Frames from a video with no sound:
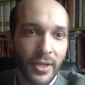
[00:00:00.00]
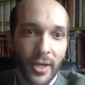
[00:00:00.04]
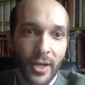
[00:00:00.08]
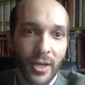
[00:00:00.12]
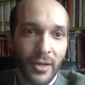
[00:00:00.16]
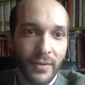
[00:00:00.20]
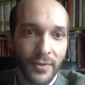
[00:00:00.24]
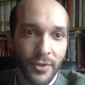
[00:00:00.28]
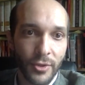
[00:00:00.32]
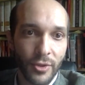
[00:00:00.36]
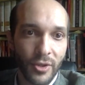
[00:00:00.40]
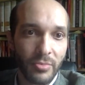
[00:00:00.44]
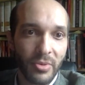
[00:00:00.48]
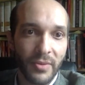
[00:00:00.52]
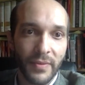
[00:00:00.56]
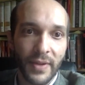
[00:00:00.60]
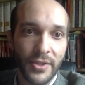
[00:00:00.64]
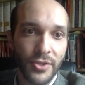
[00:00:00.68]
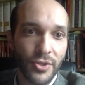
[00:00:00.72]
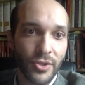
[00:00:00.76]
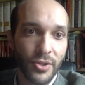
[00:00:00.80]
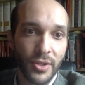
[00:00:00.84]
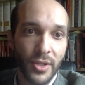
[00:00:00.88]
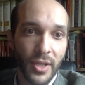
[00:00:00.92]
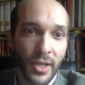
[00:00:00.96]
at Harvard or a
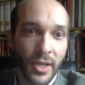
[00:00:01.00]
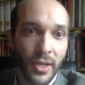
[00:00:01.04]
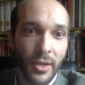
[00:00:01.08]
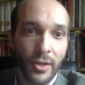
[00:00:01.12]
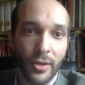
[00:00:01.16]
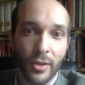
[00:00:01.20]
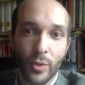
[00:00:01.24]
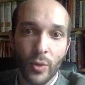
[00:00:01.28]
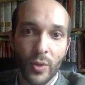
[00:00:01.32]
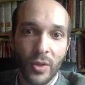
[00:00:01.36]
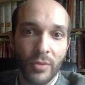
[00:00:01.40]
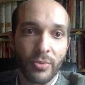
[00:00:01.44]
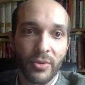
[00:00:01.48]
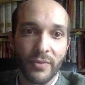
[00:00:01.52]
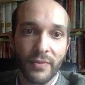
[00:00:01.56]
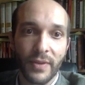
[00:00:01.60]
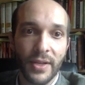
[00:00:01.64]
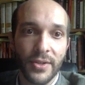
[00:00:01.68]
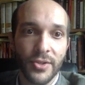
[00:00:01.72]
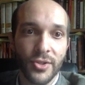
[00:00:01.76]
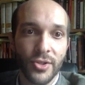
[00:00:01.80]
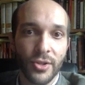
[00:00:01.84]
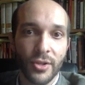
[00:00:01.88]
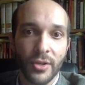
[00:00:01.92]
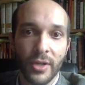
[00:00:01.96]
professor at Yale or a
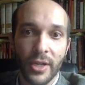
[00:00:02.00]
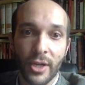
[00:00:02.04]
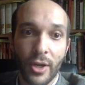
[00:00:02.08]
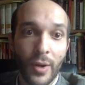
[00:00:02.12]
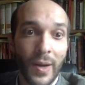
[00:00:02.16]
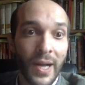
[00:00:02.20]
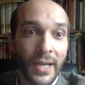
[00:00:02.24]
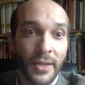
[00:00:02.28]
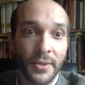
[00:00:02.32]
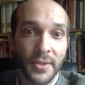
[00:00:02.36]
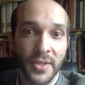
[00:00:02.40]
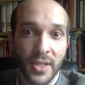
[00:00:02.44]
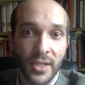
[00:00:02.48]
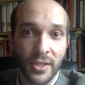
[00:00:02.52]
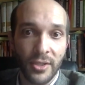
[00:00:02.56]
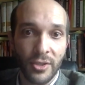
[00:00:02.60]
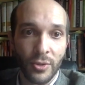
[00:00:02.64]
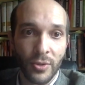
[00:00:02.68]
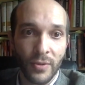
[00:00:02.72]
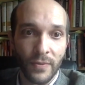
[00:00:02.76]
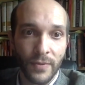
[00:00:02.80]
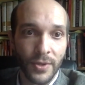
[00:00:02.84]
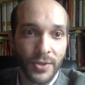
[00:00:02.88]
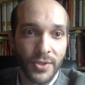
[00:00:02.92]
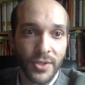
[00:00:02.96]
professor at Ohio State
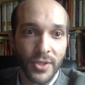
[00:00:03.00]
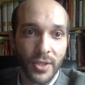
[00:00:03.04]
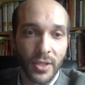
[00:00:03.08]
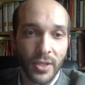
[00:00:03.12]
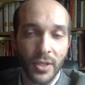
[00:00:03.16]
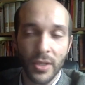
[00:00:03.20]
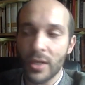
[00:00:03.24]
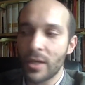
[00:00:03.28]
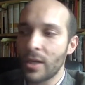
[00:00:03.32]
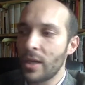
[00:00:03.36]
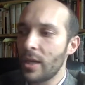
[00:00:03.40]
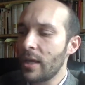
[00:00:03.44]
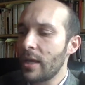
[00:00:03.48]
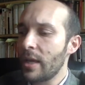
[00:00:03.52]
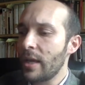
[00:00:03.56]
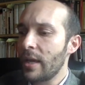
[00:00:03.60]
University.